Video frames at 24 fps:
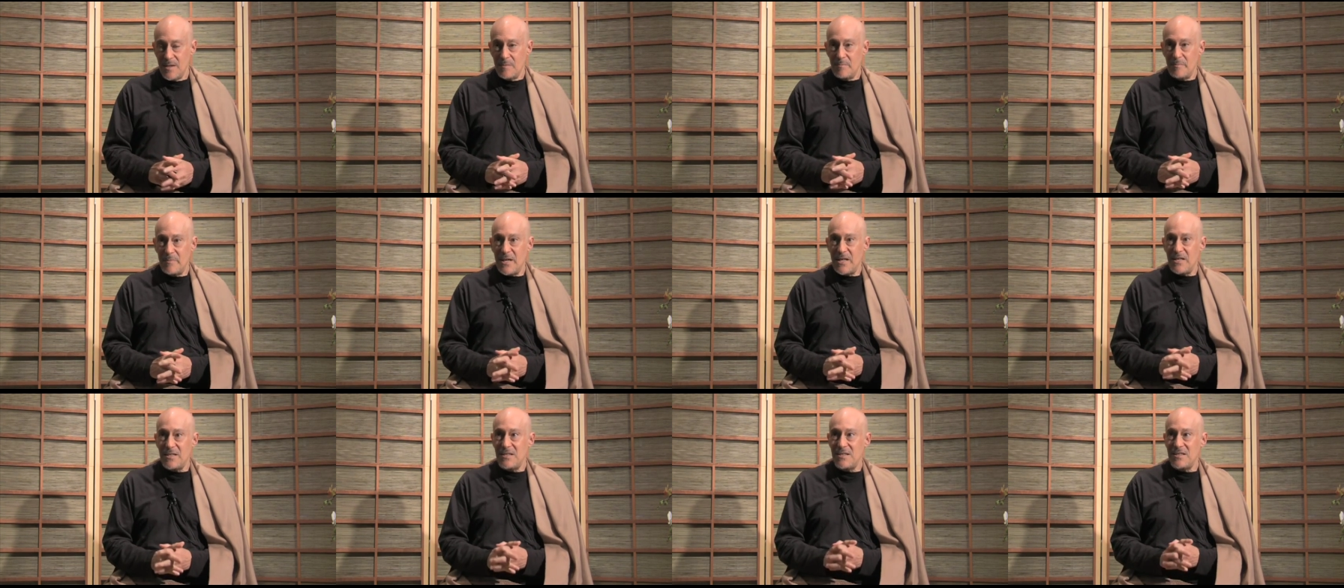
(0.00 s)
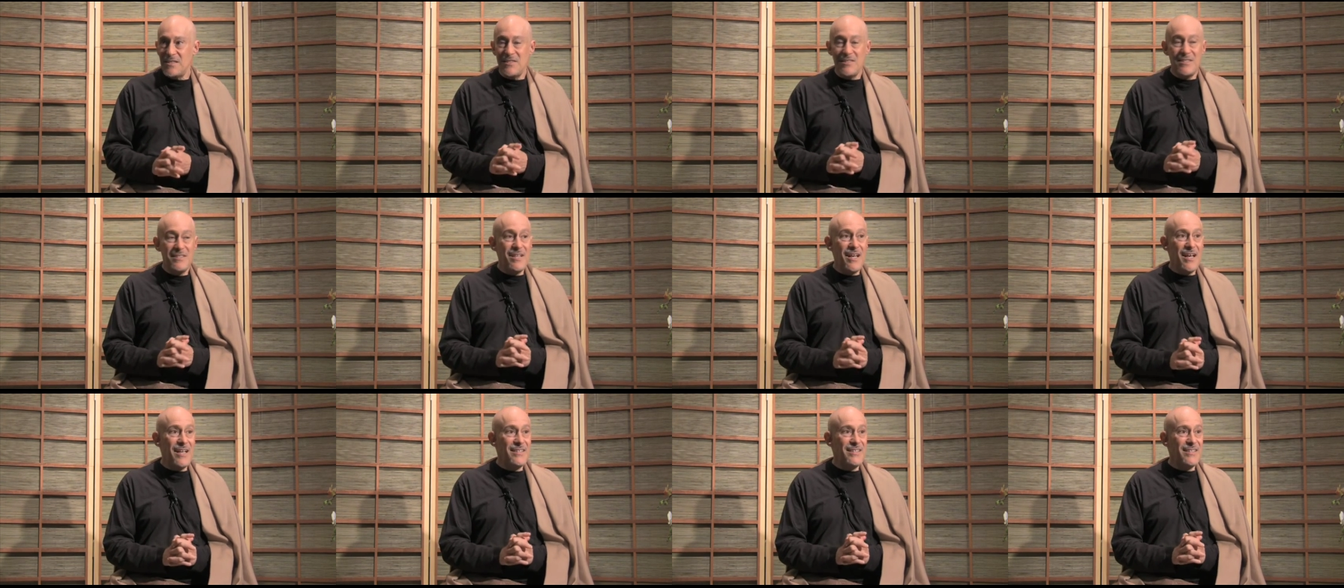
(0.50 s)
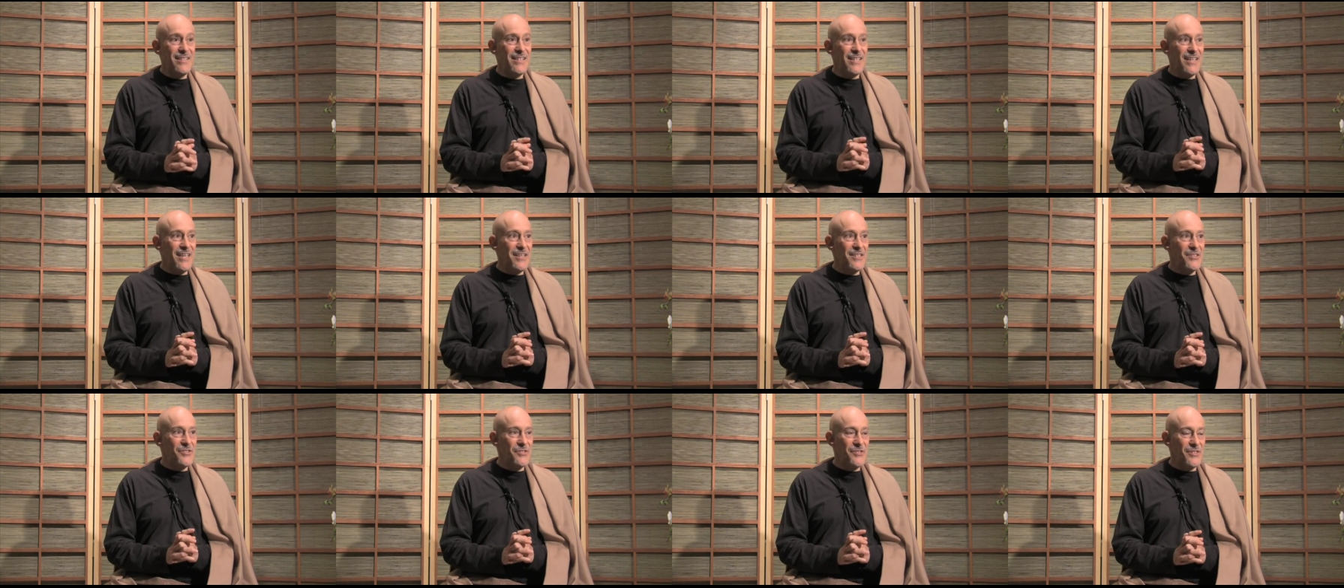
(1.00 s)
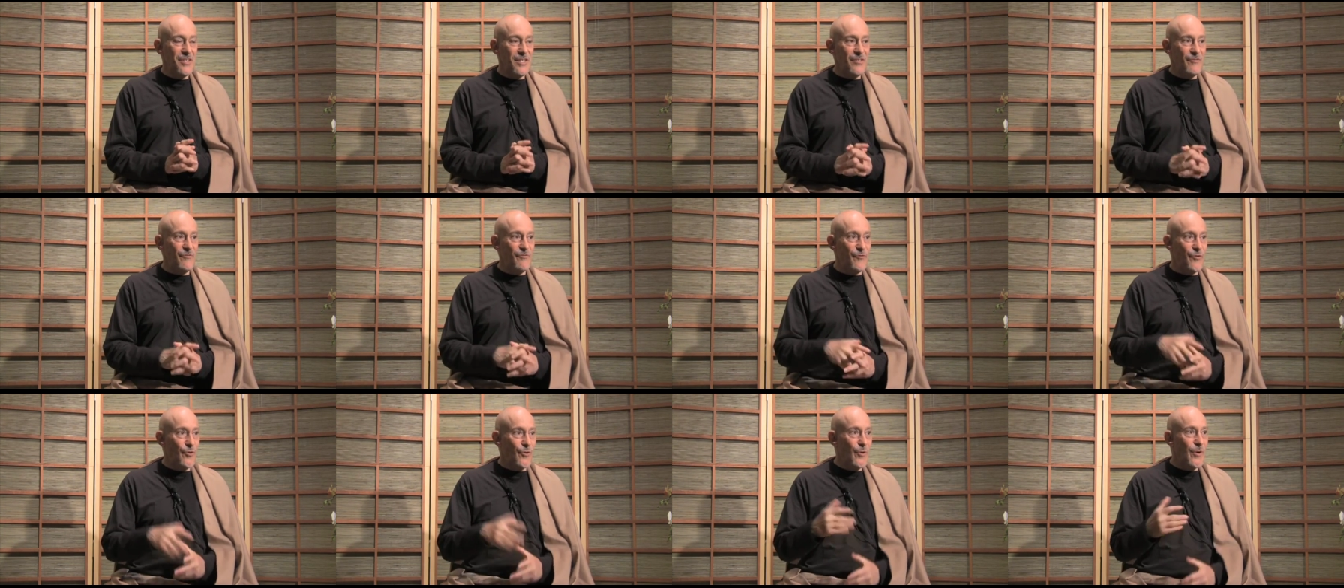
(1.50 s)
But it's not the case
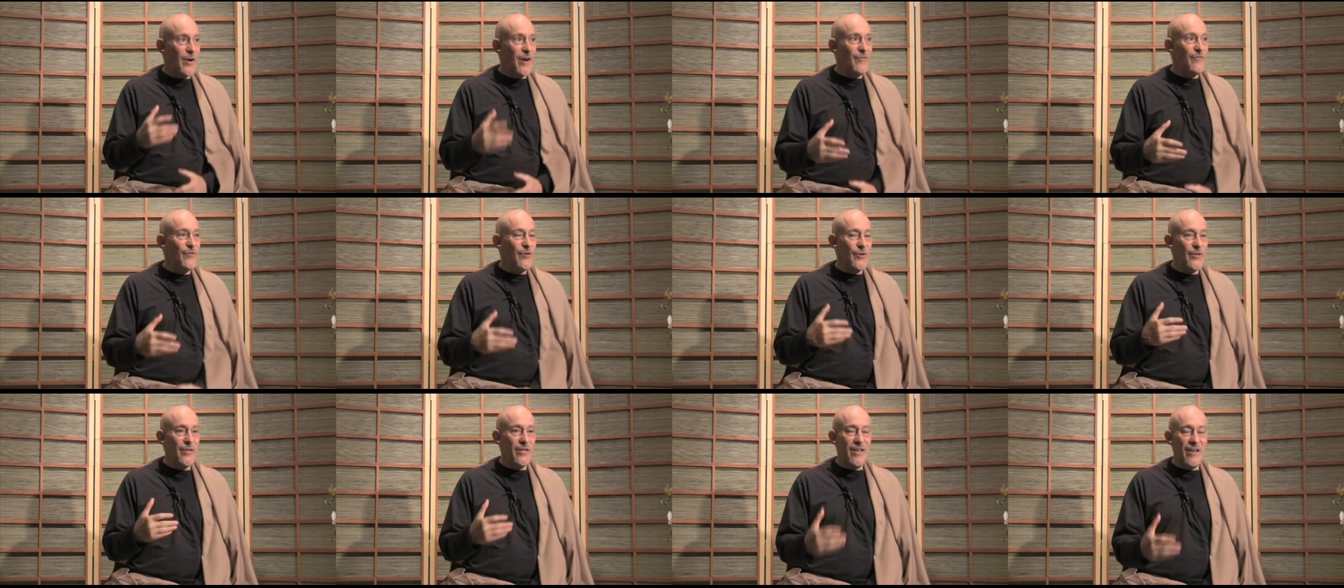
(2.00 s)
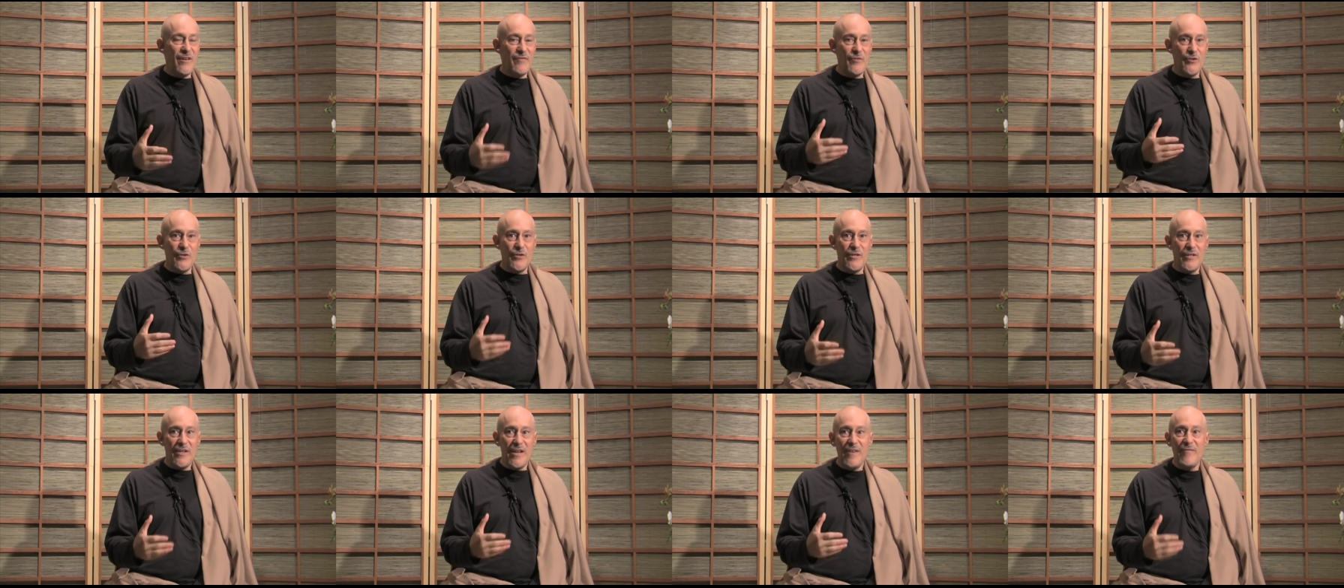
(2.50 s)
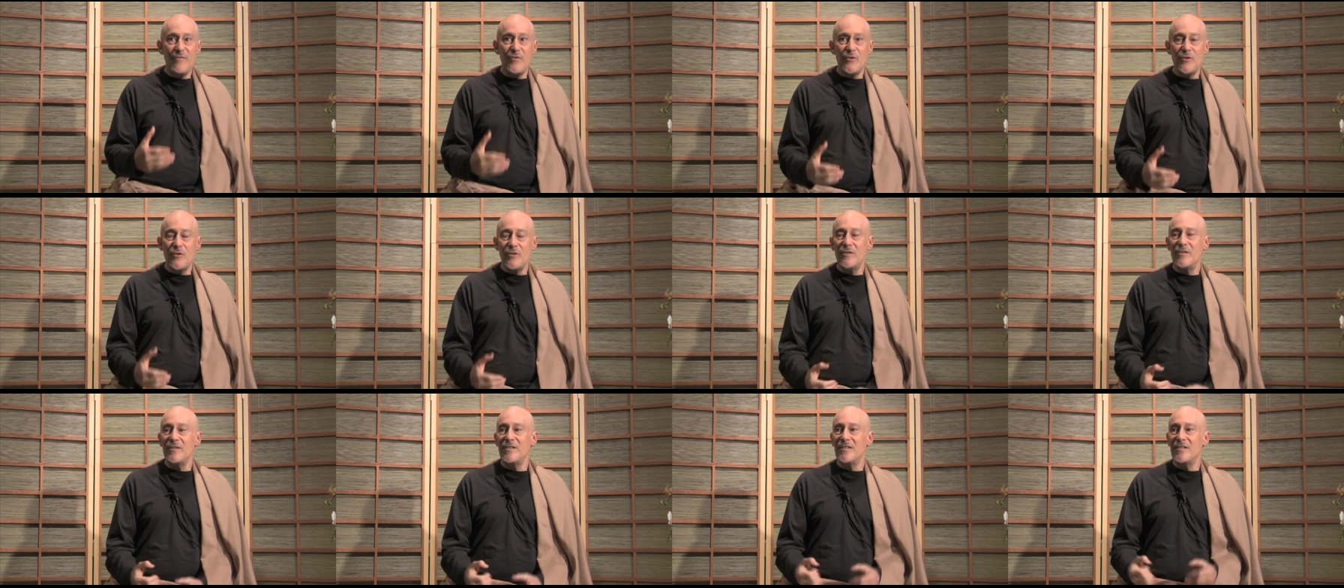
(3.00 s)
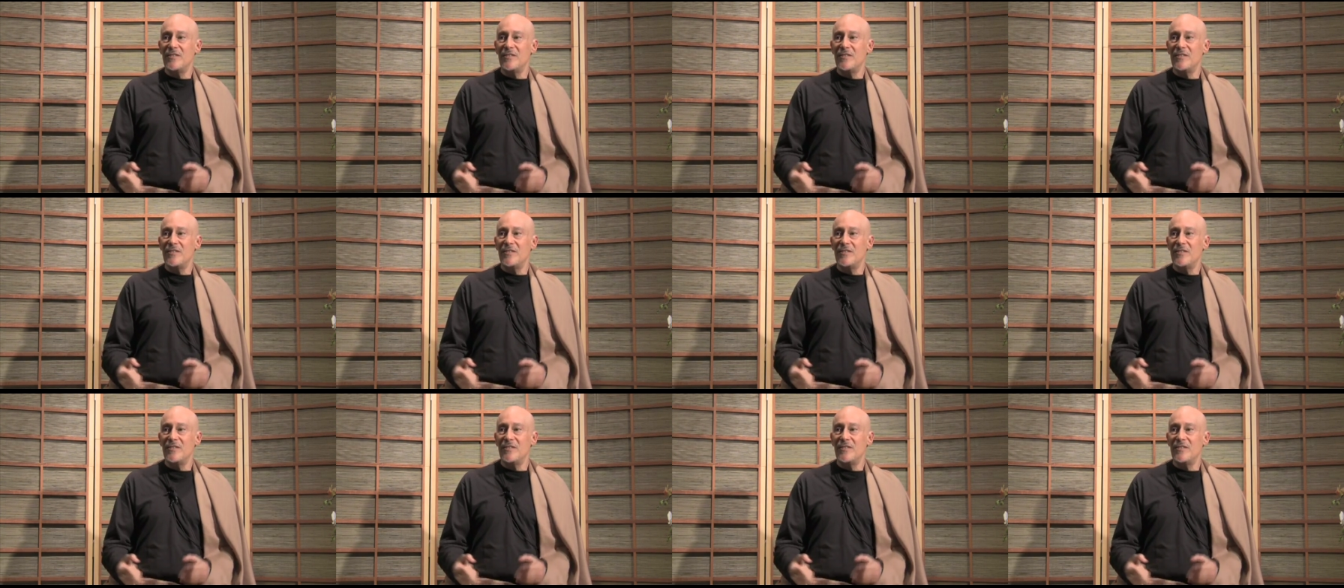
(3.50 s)
that forever and ever and ever